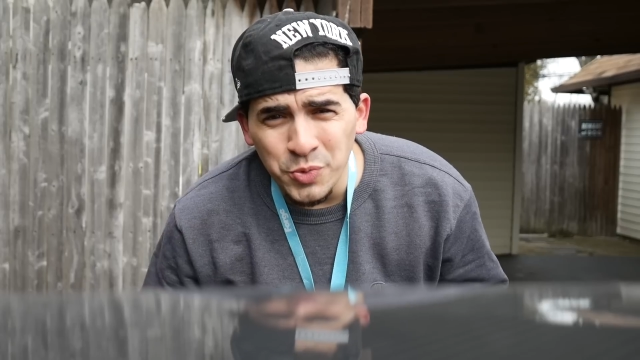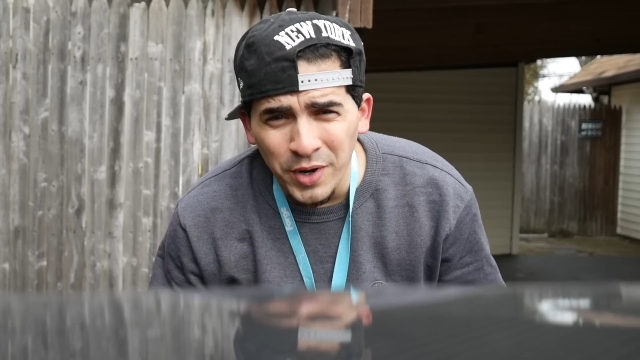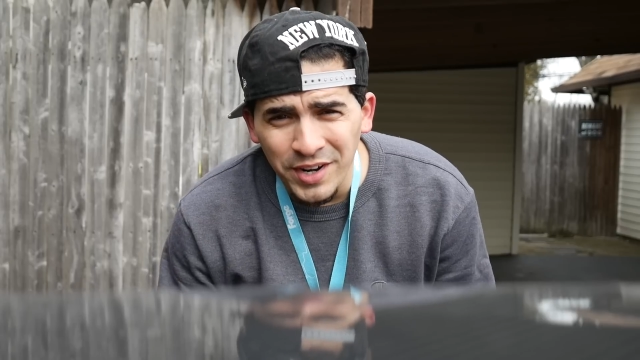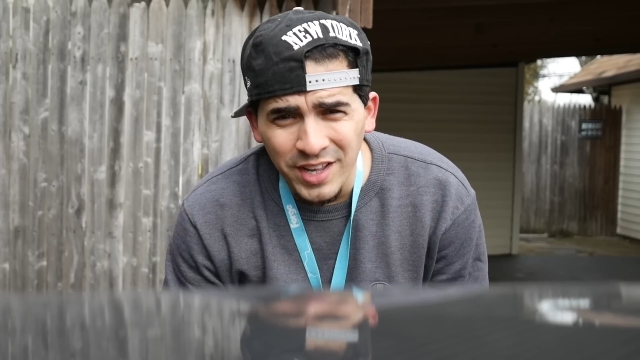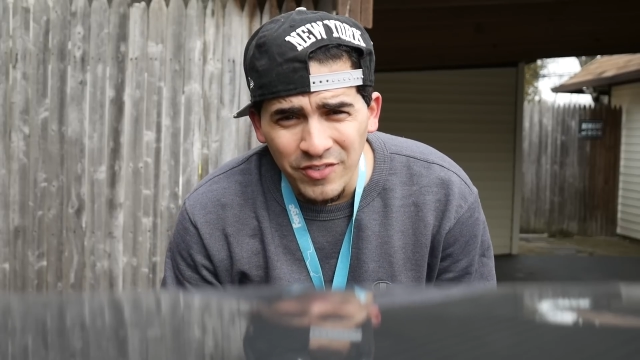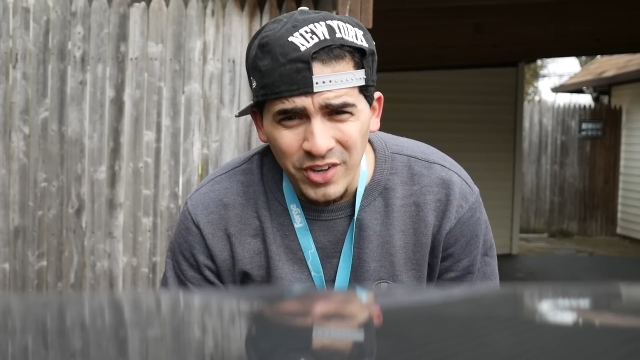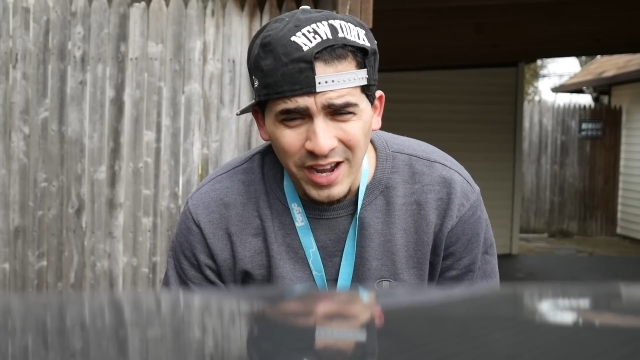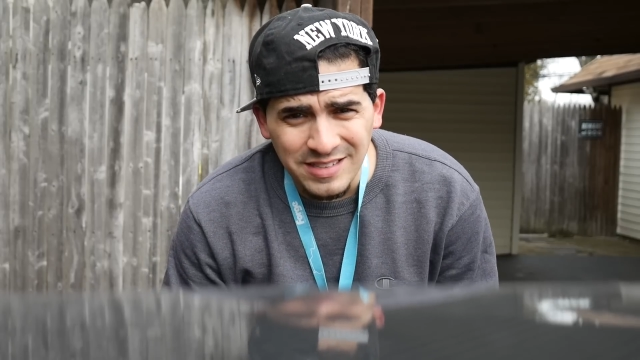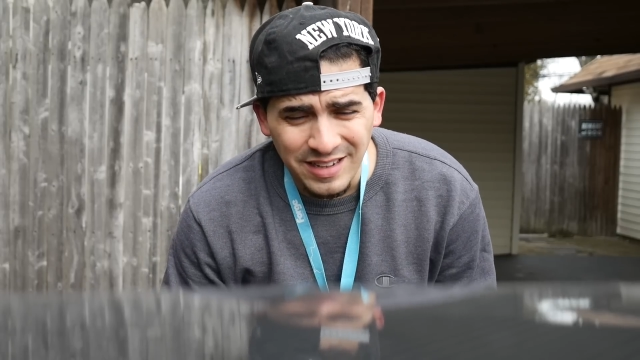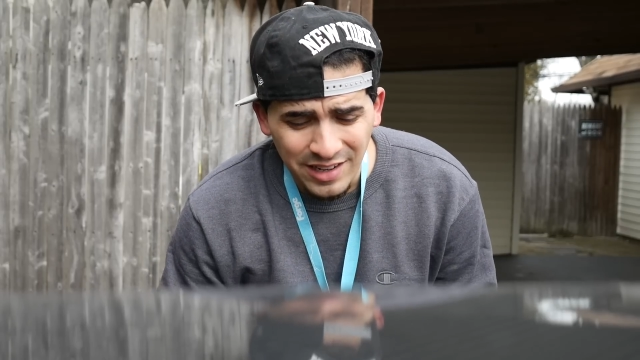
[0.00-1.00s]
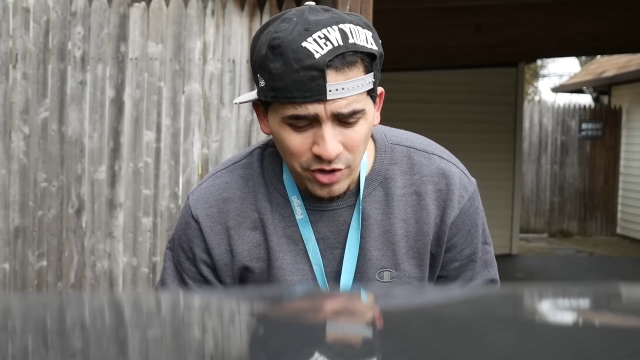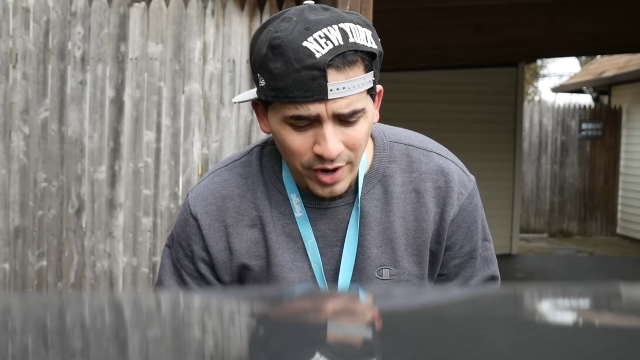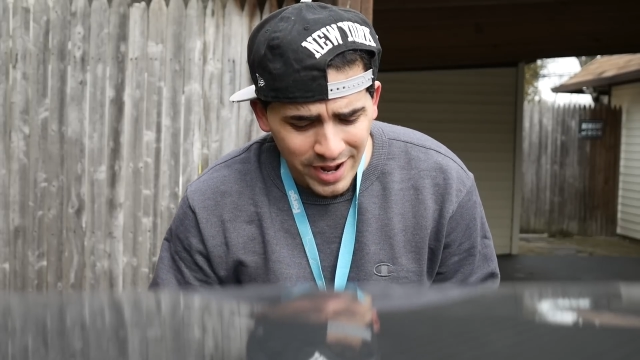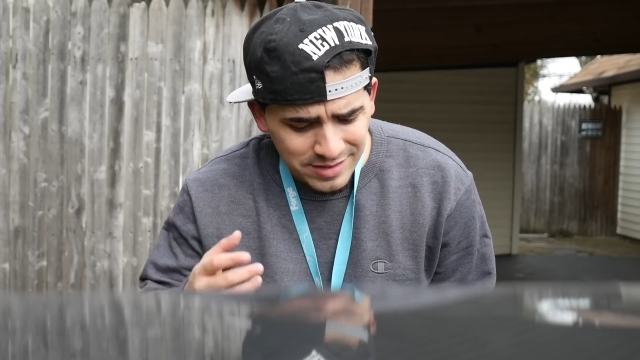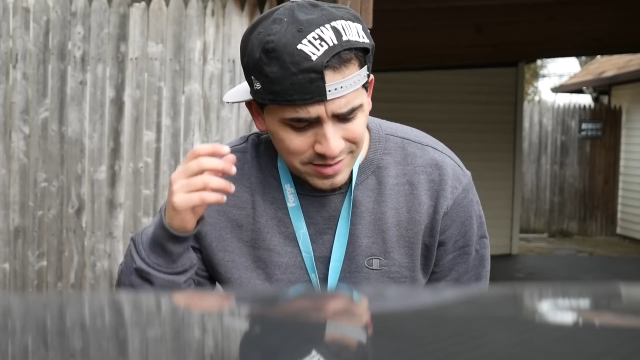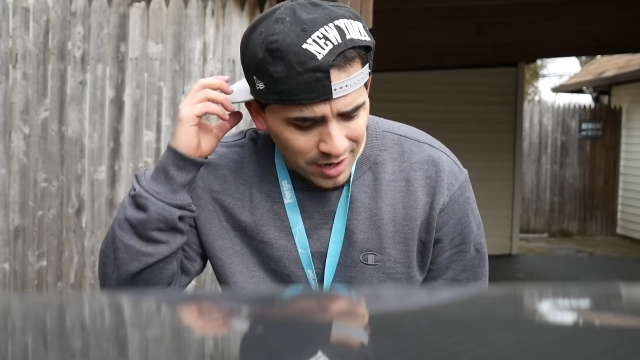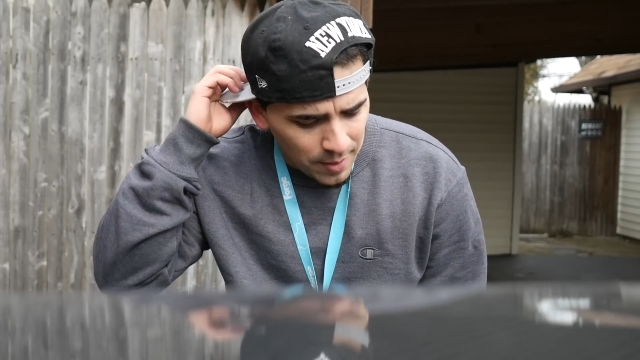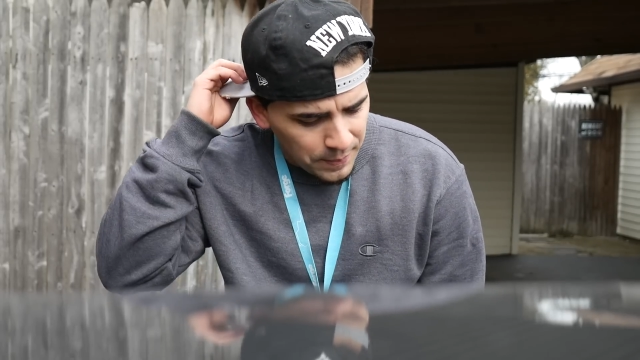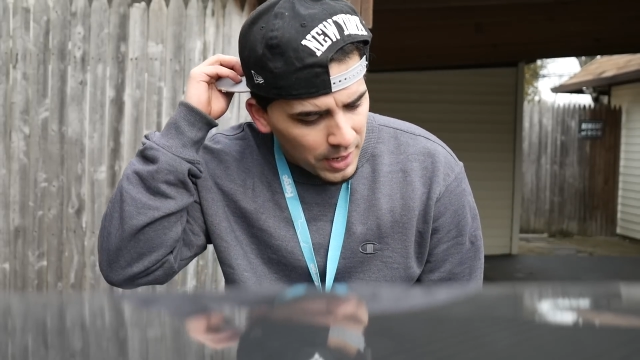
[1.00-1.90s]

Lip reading: just wanted to give you guys a little heads up.